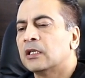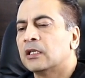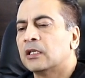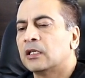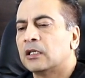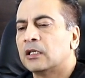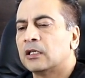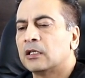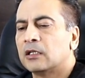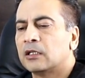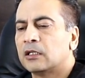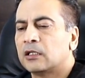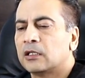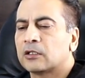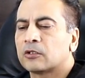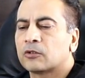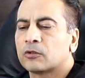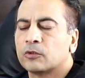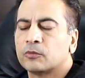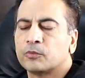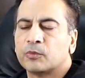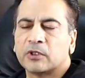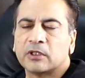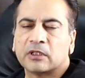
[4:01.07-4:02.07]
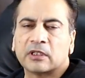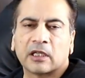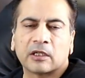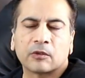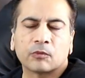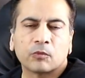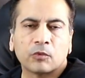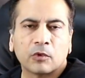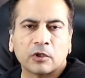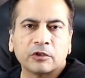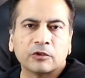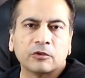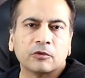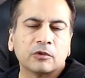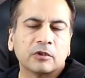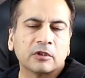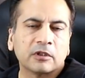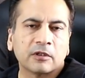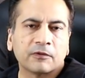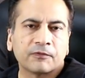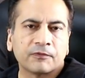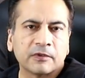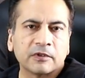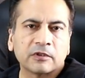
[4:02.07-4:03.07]
It could be that 1
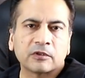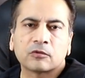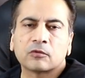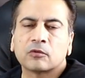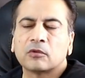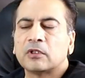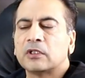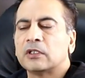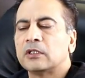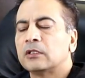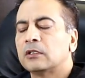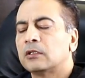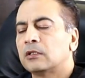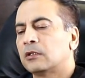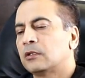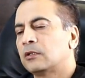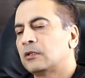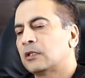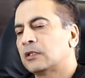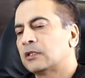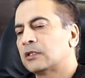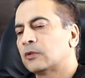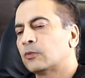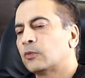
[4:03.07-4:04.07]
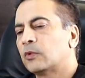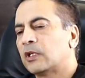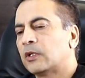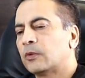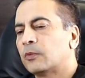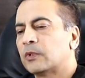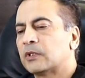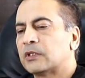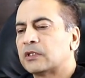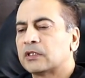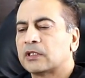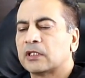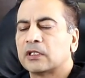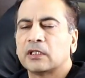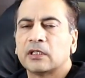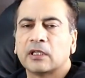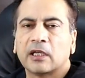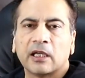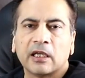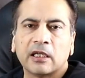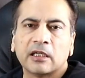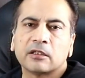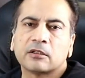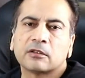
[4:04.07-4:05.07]
unit of insulin does away with, say,
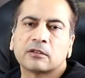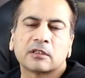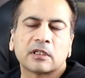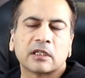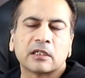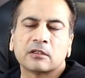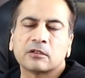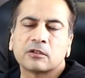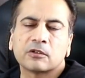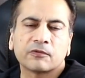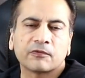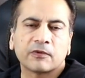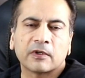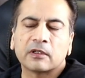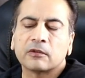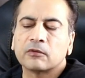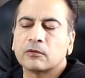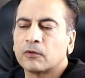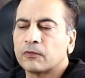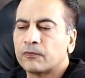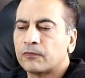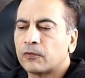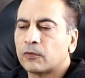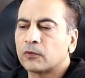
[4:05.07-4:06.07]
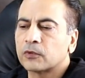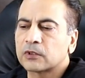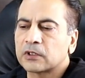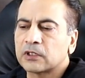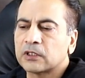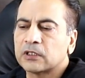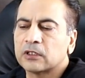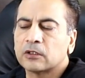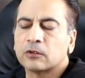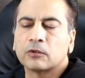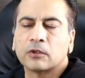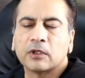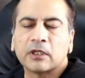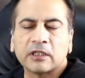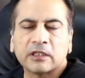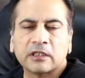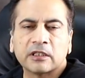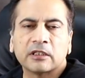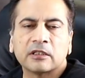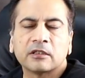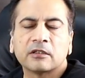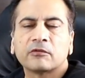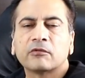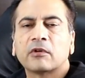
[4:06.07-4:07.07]
8, 10, 12 or 14 or
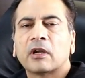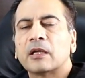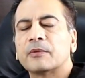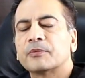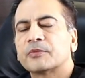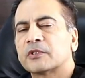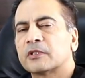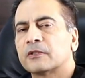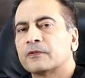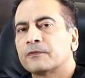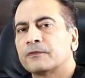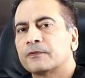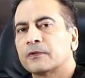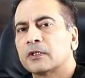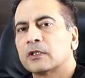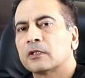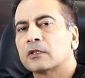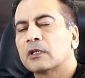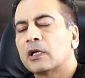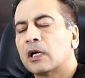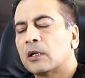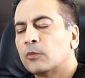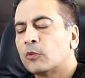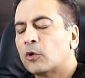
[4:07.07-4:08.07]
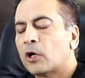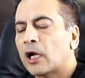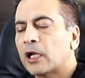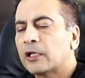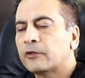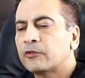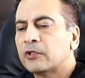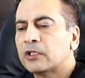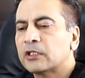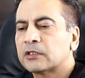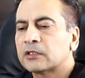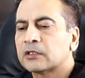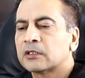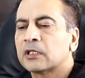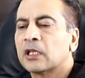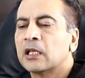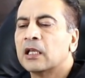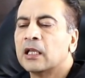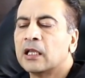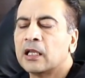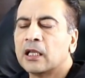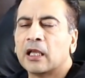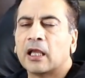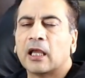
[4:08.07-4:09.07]
18 grams of carbohydrates,
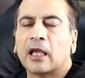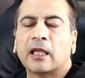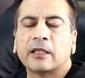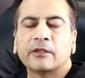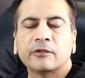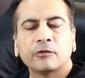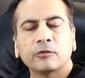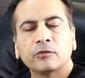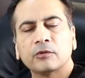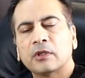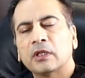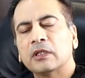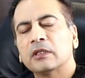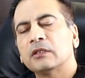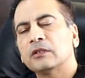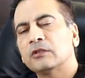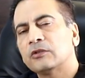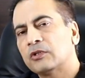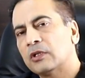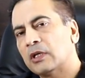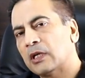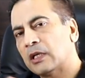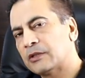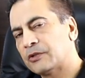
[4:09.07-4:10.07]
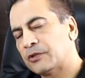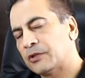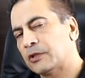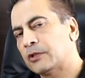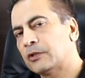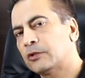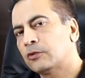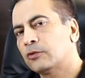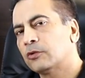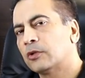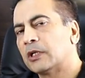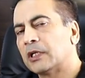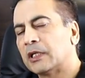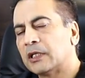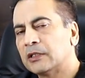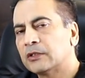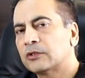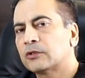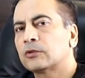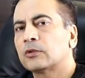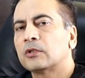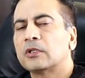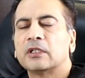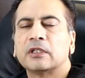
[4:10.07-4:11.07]
and you then adjust your
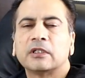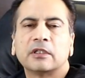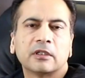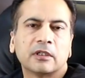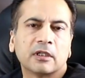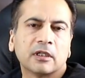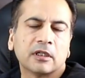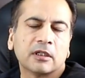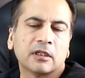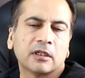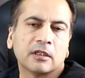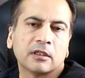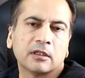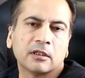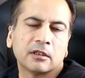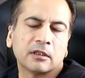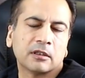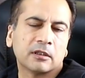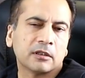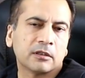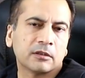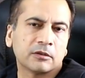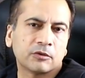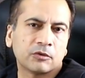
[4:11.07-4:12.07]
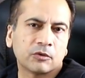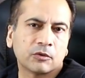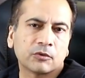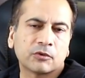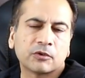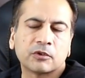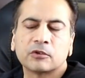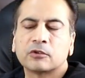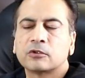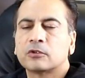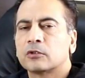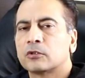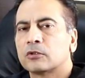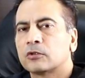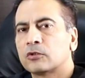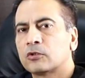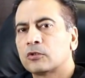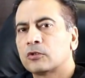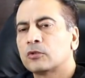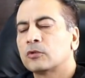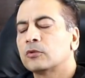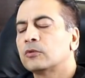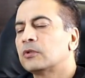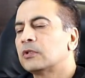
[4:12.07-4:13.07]
insulin dosage
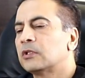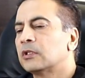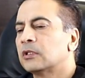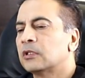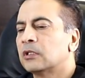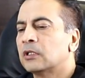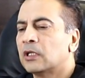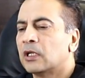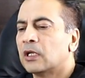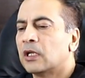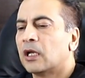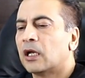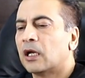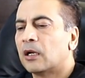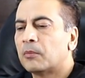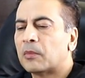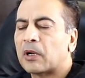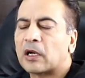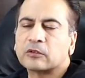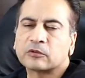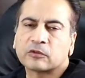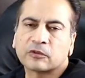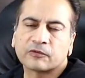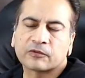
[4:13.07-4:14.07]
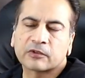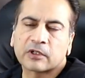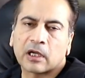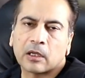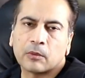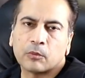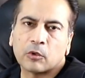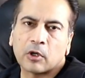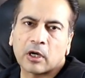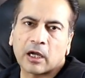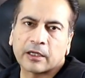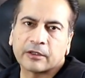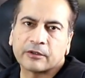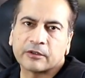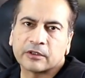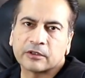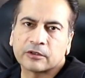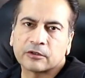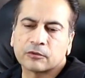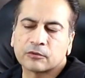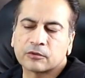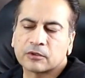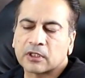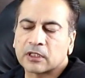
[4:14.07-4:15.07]
to the amount of
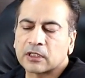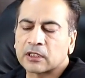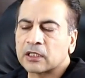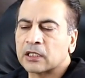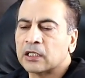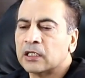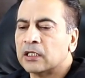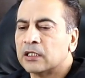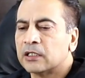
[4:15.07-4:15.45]
carbohydrates you take.